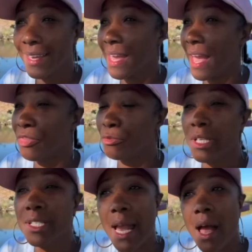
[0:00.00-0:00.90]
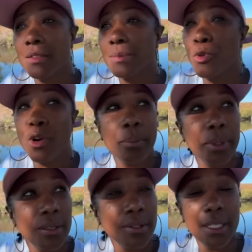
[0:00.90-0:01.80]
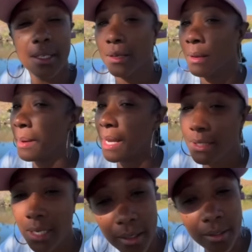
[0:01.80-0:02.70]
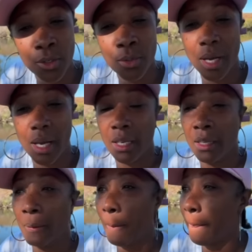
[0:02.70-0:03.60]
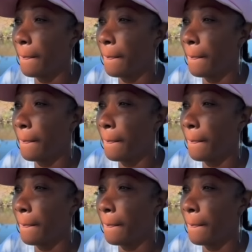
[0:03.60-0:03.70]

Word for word: he had three child support bills. He did the best he could do, honey.